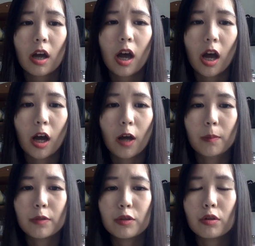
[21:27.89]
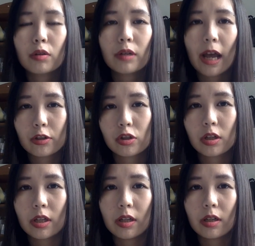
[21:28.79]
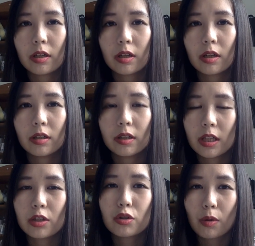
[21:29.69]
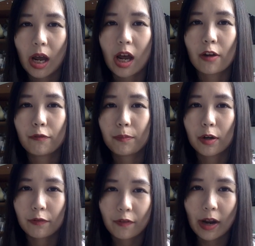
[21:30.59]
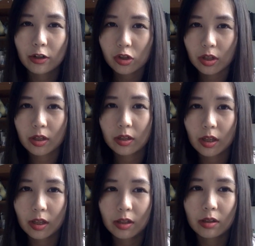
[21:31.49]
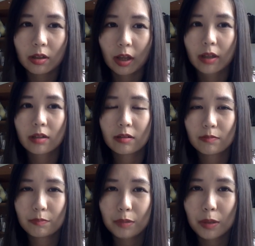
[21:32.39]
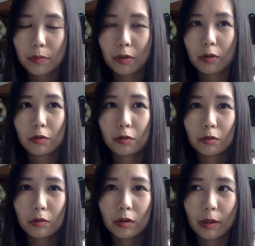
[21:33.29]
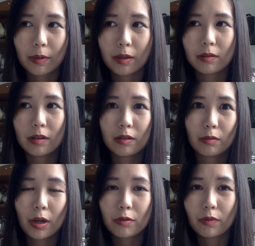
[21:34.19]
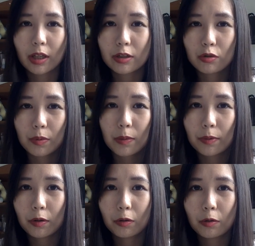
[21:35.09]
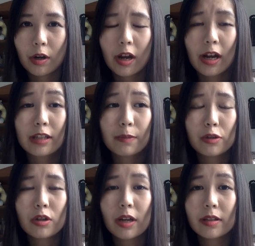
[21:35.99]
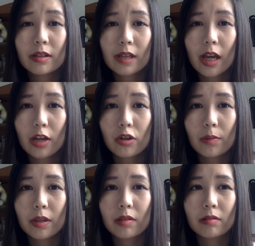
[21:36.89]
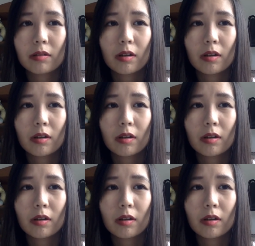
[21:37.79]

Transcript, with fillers: um, you don't actually need to have perfection in like people i mean in the way you relate to people especially at this age i mean